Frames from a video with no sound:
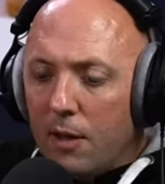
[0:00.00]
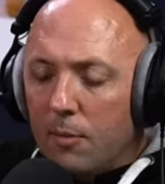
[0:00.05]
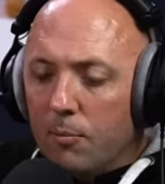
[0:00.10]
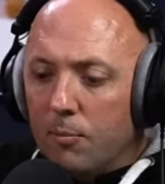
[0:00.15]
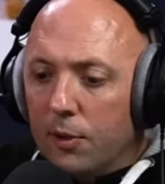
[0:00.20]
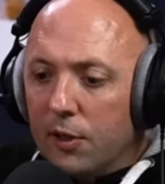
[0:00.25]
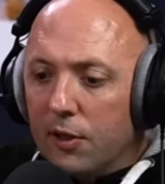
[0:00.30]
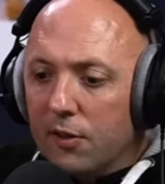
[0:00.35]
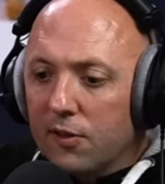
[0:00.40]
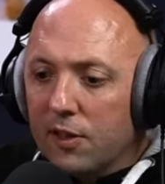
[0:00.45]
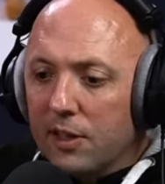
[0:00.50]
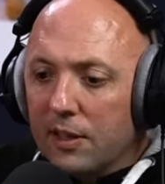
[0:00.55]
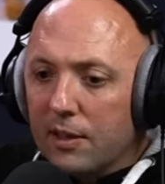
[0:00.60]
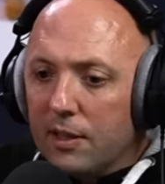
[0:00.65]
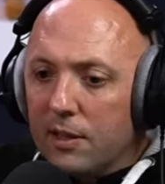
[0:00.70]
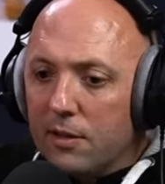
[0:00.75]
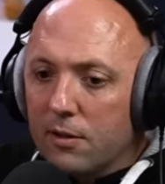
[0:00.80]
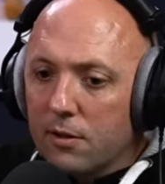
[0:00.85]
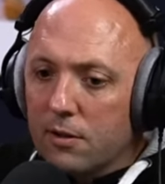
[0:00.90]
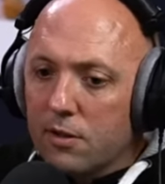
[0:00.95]
But I think
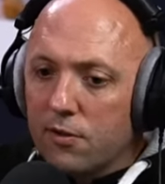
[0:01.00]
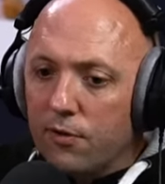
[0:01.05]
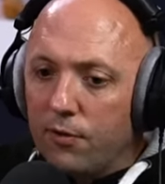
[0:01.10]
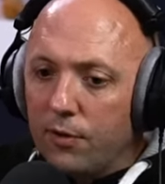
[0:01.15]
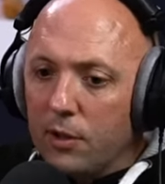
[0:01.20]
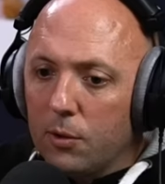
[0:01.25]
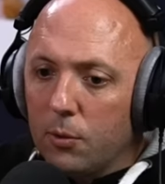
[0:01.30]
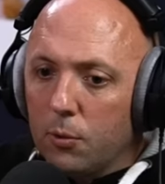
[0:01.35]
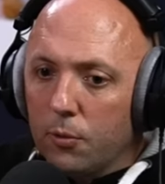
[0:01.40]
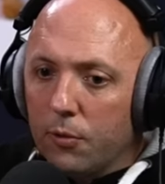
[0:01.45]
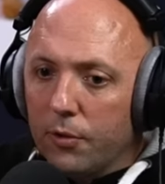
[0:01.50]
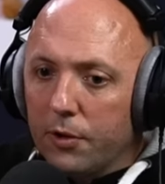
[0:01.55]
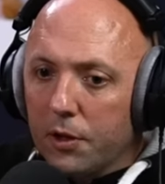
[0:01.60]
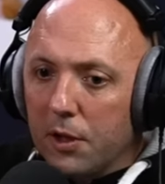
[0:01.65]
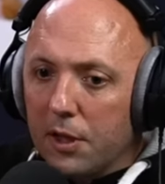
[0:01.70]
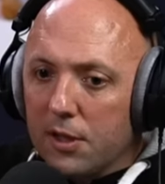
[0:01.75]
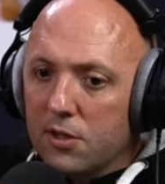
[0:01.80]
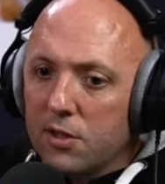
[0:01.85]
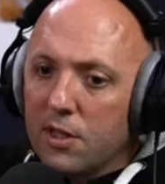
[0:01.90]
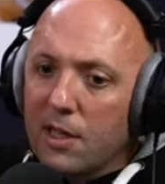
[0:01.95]
he does feel
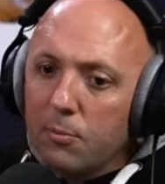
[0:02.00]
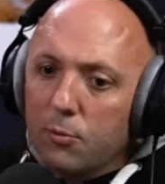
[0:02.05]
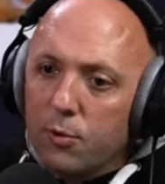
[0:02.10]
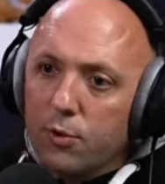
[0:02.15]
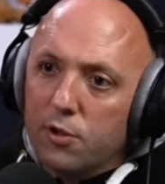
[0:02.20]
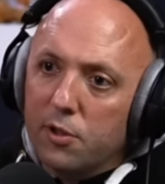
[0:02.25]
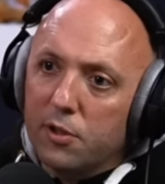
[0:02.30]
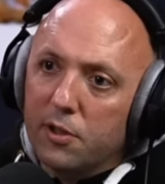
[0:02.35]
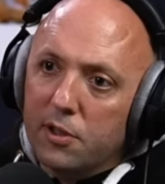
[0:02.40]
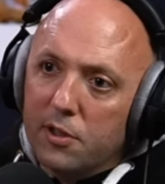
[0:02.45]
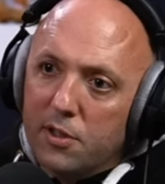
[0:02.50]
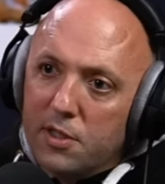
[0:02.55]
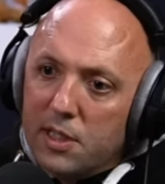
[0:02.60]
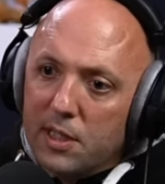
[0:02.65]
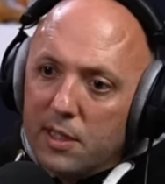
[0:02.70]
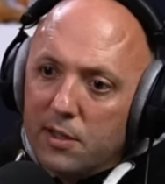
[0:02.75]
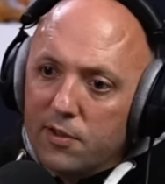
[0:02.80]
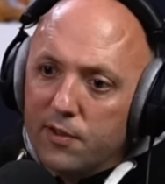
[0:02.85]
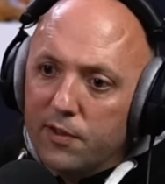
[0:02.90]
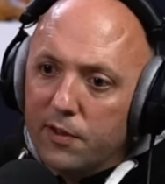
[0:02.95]
that as time goes on and as he
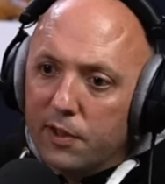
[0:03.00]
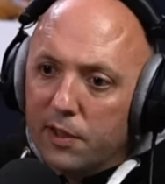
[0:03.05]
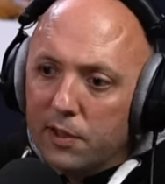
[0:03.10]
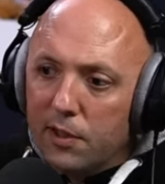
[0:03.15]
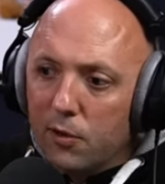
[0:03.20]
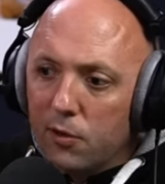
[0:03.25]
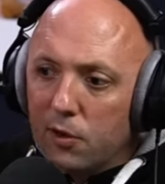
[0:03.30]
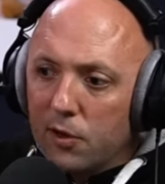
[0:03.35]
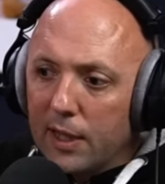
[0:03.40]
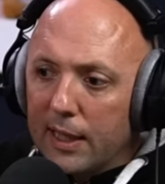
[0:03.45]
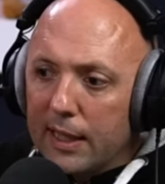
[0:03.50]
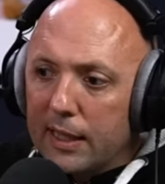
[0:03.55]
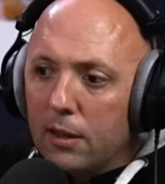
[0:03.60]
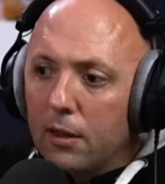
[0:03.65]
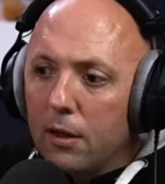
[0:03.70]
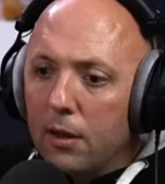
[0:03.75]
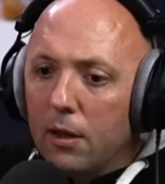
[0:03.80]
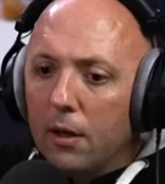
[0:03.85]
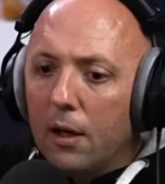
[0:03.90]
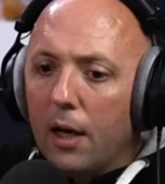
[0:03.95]
gets further down the line,
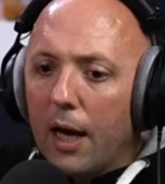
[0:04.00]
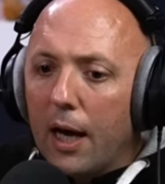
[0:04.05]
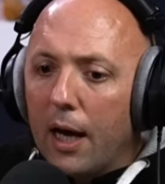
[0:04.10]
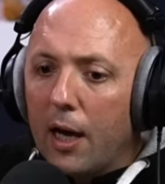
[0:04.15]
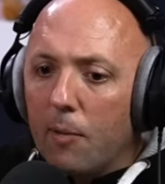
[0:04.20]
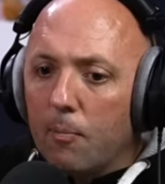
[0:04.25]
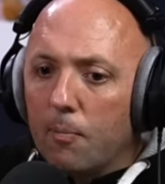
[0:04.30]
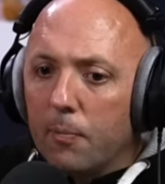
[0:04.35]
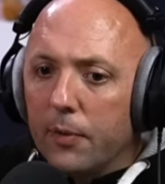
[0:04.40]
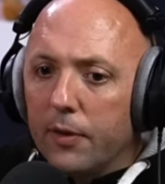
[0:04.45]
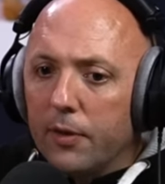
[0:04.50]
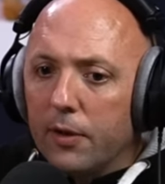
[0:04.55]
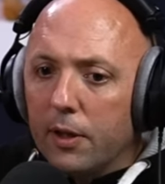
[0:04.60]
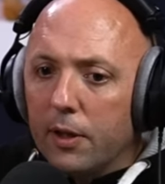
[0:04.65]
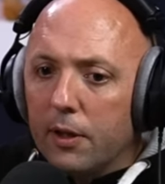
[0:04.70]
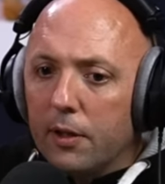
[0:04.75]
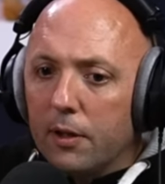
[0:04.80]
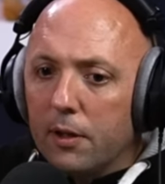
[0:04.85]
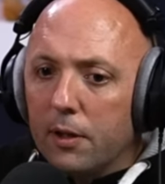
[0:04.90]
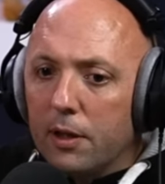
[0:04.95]
that
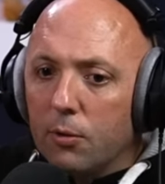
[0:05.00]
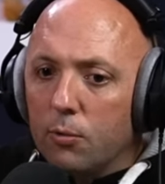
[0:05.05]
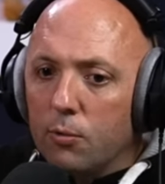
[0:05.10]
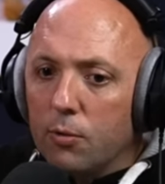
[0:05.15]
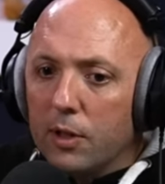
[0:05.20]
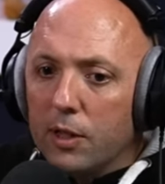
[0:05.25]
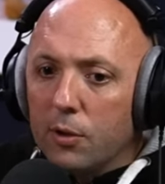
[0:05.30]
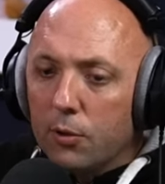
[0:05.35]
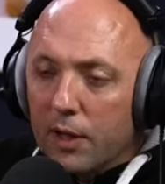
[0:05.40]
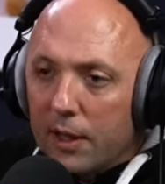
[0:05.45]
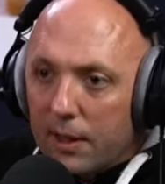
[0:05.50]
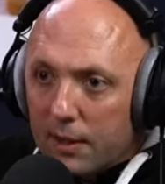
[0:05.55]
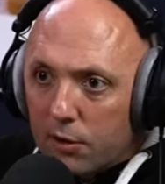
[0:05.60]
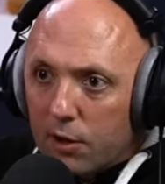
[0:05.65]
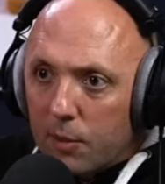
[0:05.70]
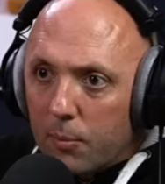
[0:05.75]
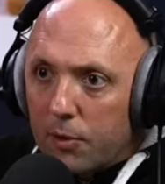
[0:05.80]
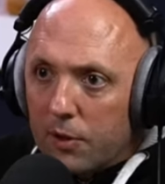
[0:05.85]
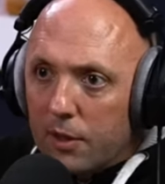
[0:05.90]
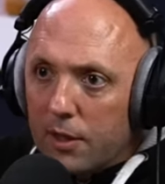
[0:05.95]
he'll get a
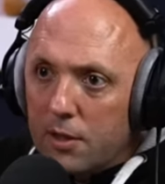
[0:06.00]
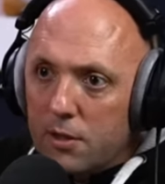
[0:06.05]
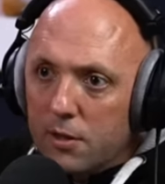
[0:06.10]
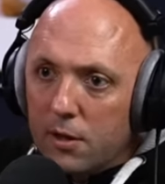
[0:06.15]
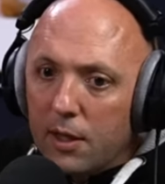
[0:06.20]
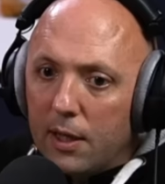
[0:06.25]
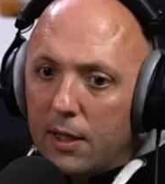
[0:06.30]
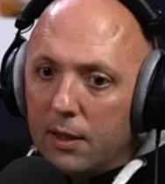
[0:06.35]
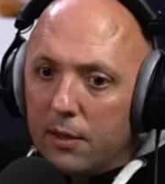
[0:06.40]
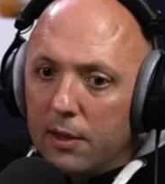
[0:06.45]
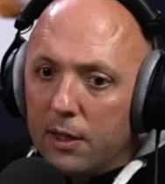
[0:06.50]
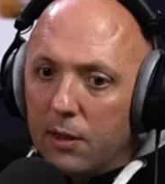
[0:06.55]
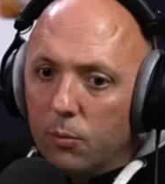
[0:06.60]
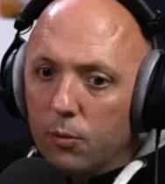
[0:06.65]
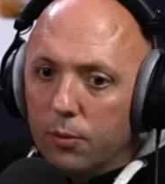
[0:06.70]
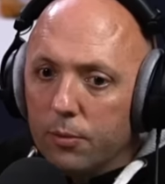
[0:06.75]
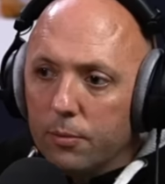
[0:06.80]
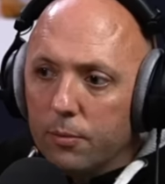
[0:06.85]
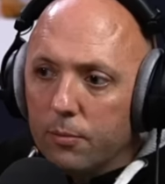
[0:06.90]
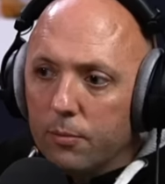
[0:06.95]
grip of this. It
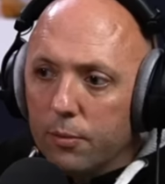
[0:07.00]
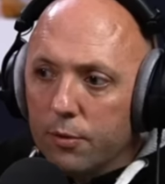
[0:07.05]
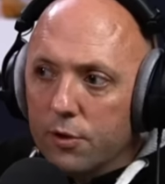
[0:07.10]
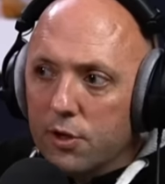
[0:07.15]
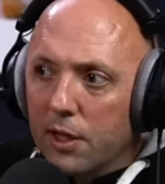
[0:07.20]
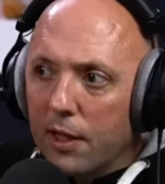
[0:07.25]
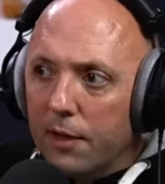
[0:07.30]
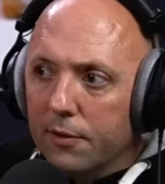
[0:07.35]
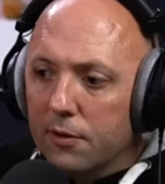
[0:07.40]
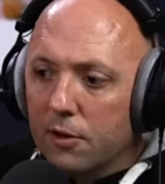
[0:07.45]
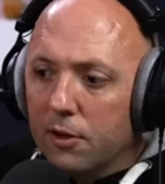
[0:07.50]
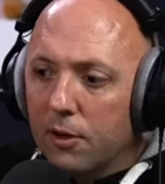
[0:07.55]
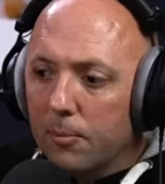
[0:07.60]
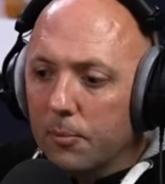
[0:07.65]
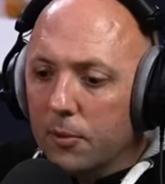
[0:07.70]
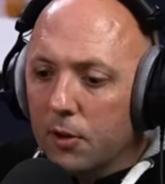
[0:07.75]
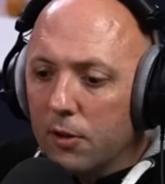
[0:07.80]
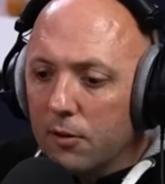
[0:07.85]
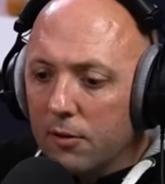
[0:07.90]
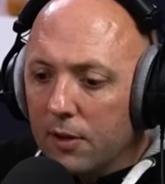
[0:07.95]
will start to
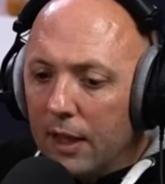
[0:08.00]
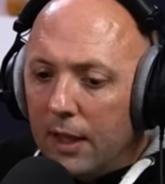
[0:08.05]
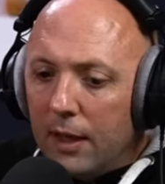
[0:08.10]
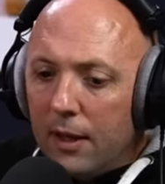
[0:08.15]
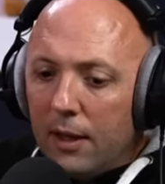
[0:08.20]
come good.